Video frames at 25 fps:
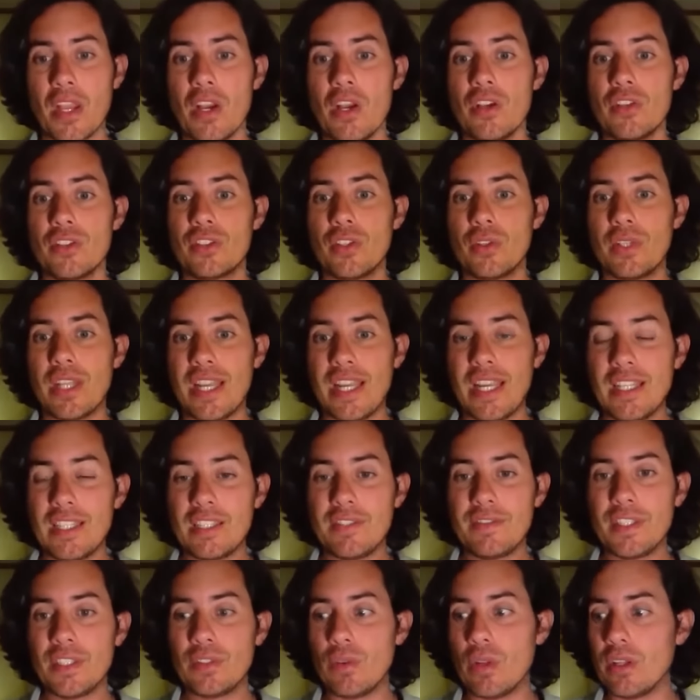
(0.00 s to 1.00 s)
So the
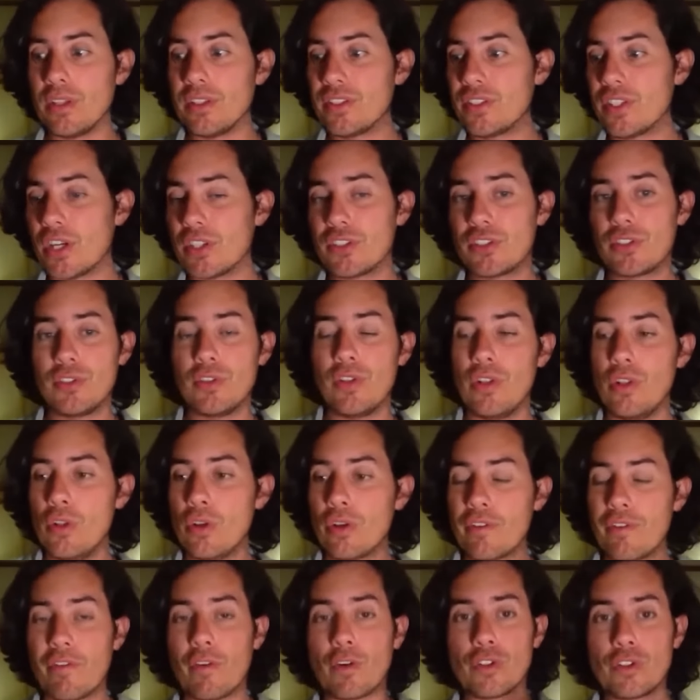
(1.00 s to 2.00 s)
individual starts to look
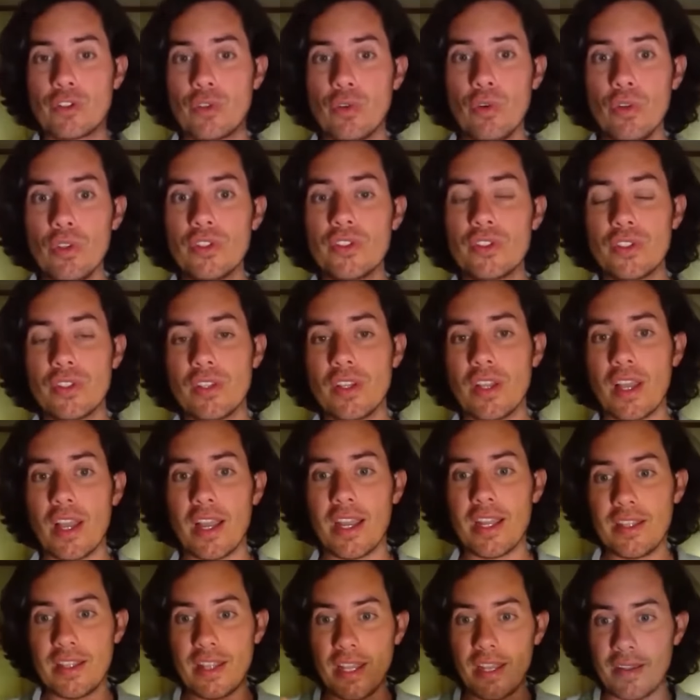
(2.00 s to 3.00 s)
for tools
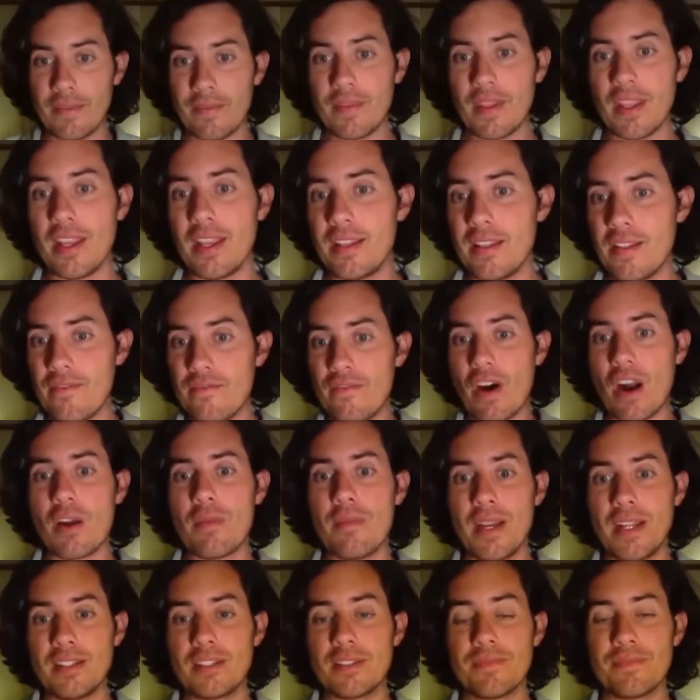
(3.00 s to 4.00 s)
in the in the
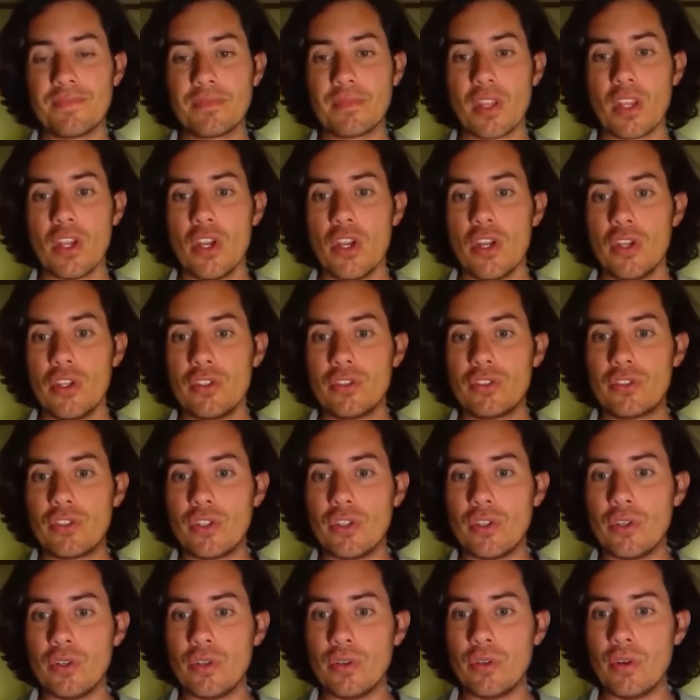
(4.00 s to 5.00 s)
environment
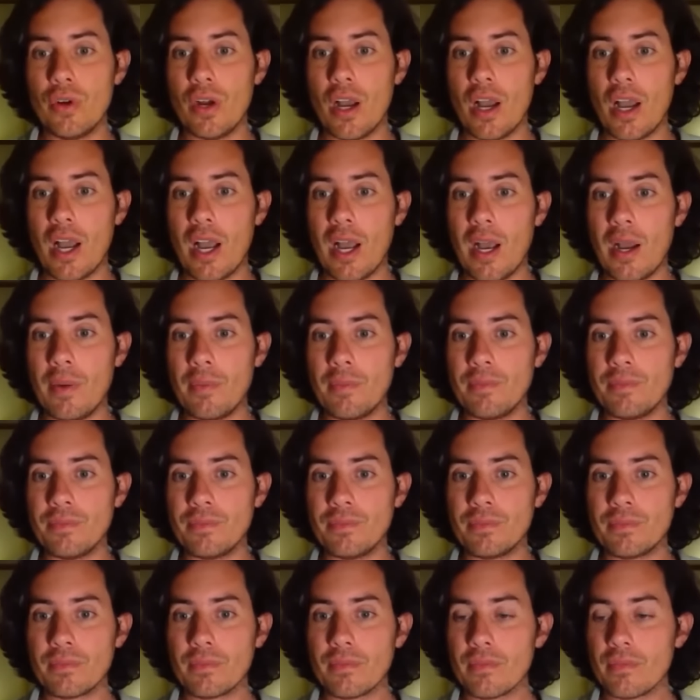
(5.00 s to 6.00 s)
to
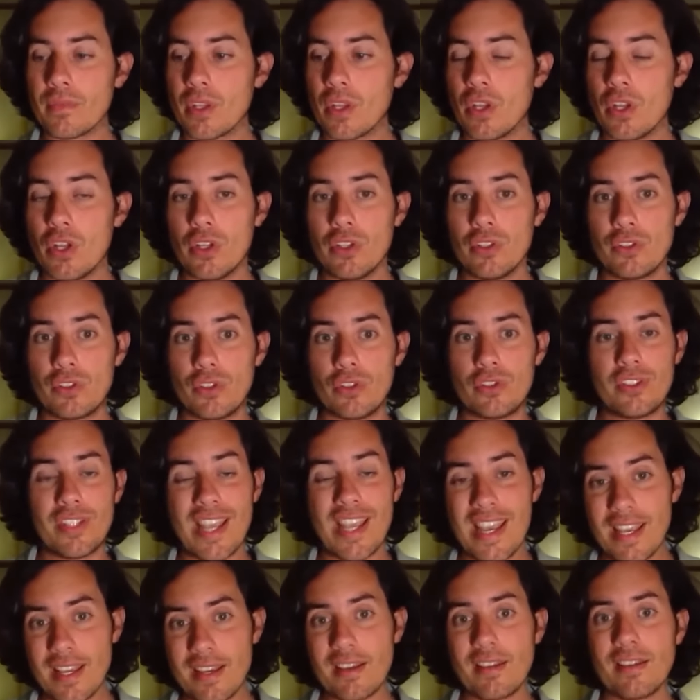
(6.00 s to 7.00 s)
um, to
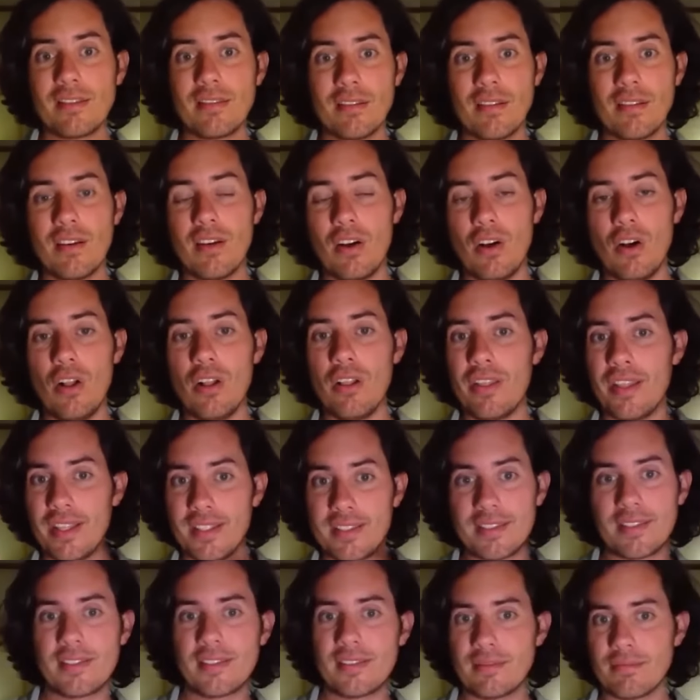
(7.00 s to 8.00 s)
take all
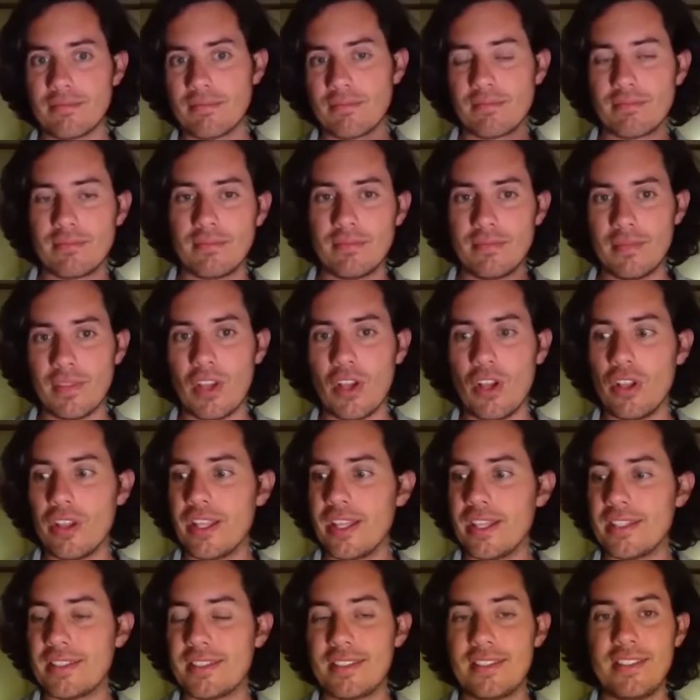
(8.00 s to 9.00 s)
this all
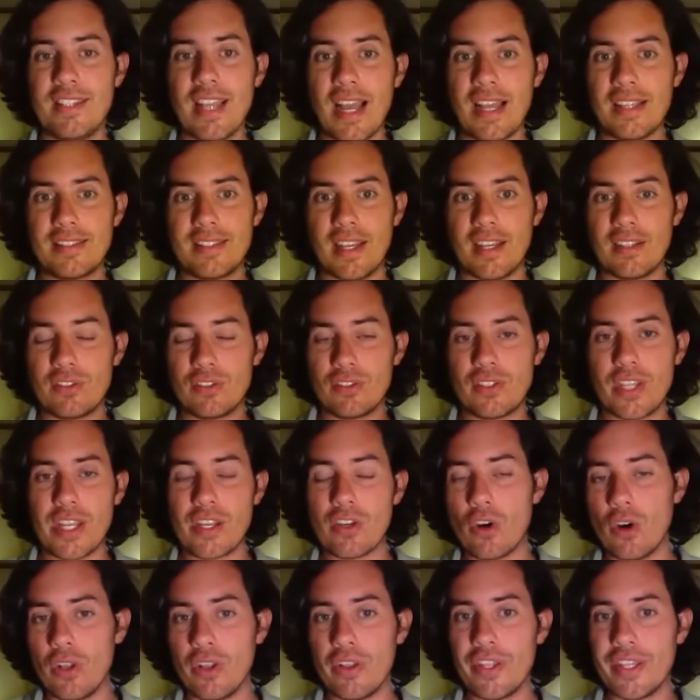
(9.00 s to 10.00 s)
this data, to take
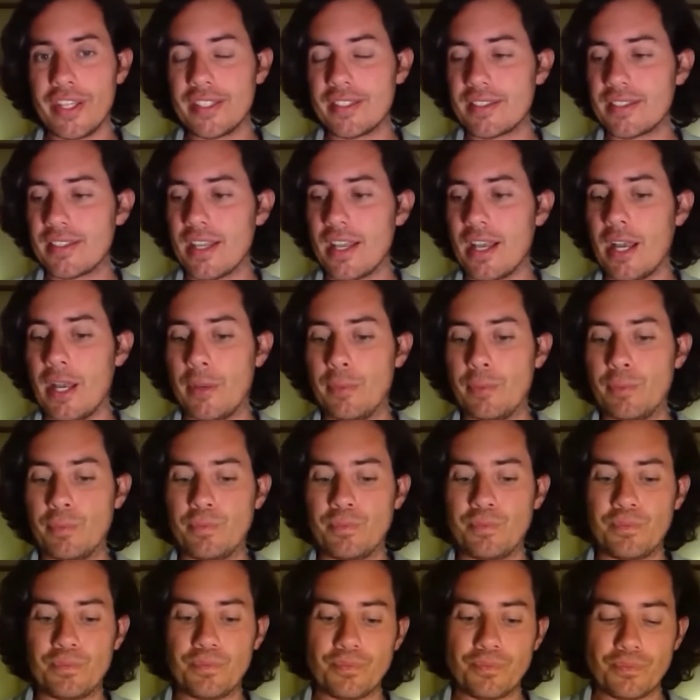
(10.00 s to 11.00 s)
all this
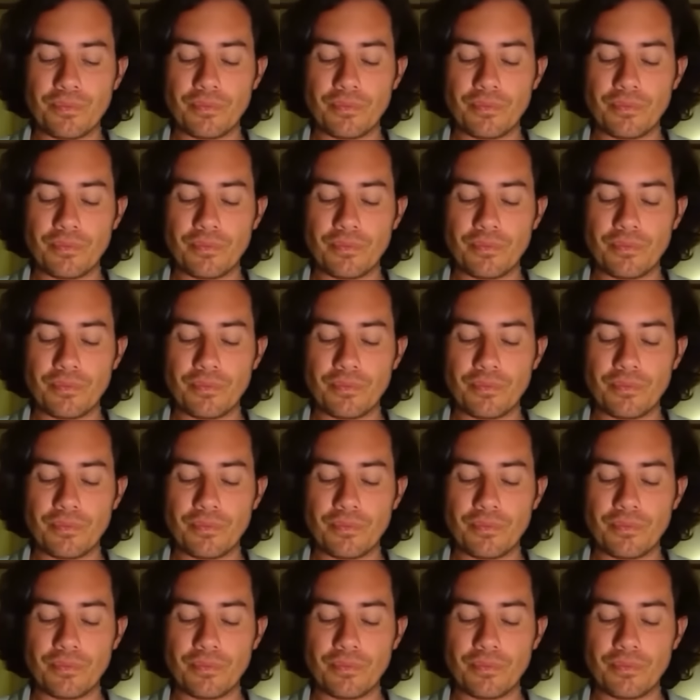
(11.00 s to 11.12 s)
um,